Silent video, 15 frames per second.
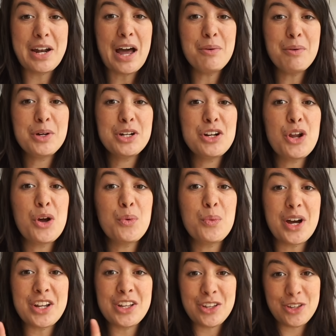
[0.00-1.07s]
But I want to know
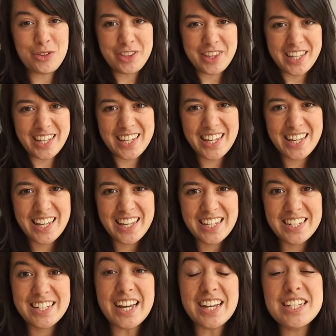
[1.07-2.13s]
what you think.
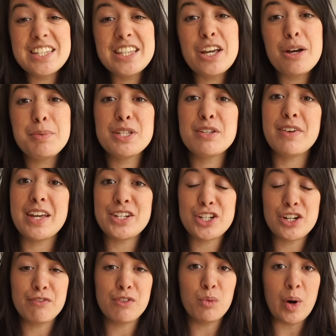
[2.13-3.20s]
Does the
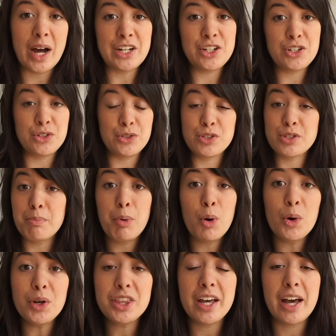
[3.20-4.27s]
observation of a white shoe
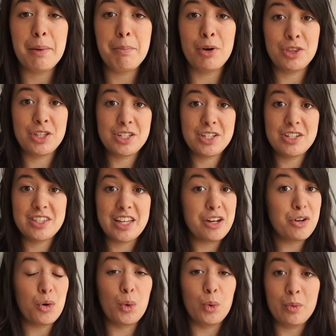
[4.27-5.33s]
support the hypothesis
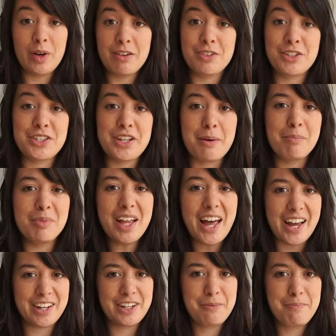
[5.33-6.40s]
that all ravens are
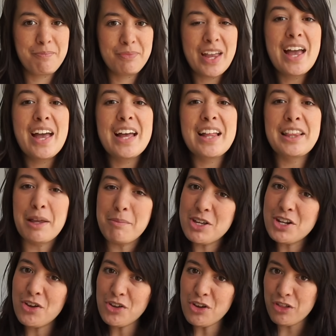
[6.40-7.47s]
black? Let me
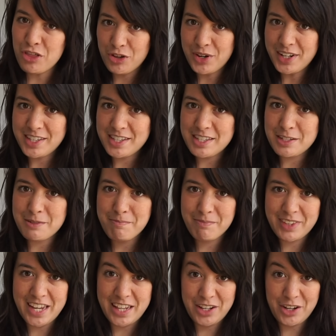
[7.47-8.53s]
know your thoughts
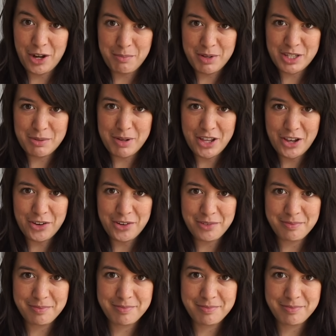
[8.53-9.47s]
in the comments below.